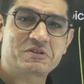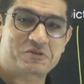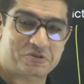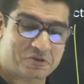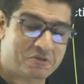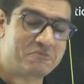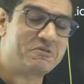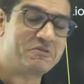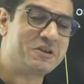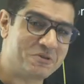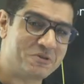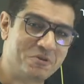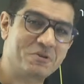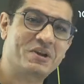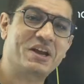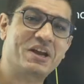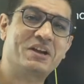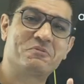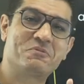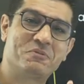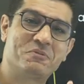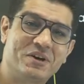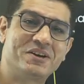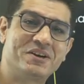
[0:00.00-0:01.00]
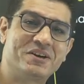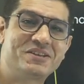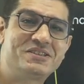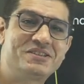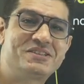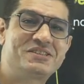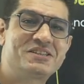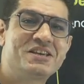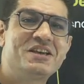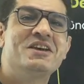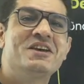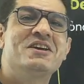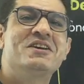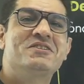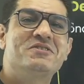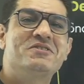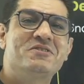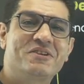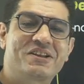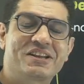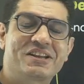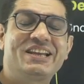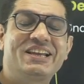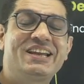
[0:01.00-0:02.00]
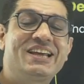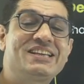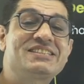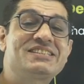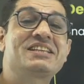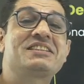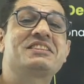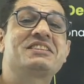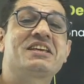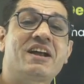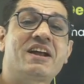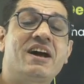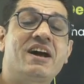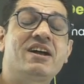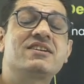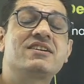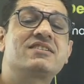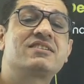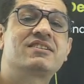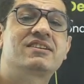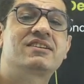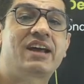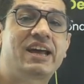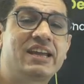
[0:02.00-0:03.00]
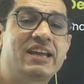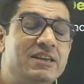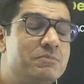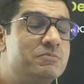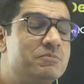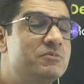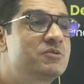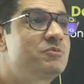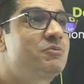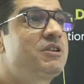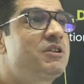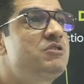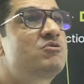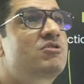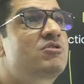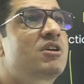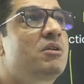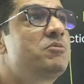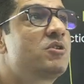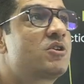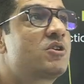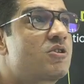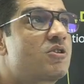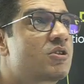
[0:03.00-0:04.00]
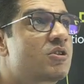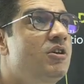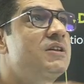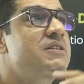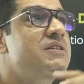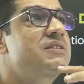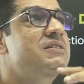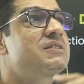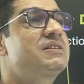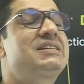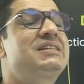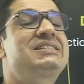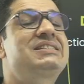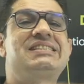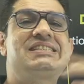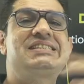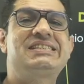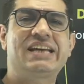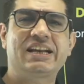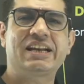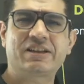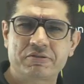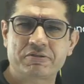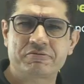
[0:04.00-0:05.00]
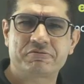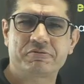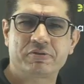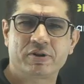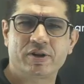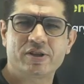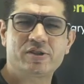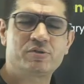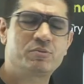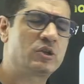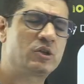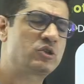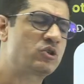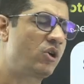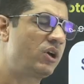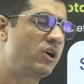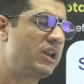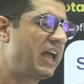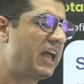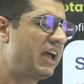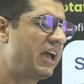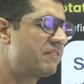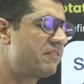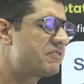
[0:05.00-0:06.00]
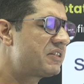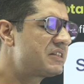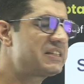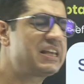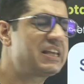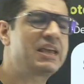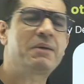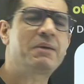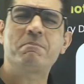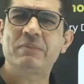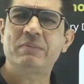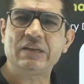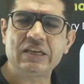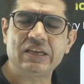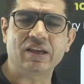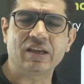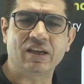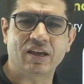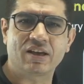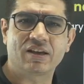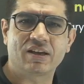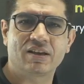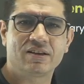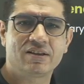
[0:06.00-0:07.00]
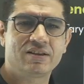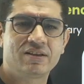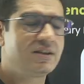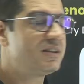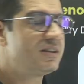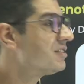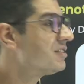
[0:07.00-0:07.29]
when you look at words, you'd realize that there are times when you come across a set of words which all have the same meaning, the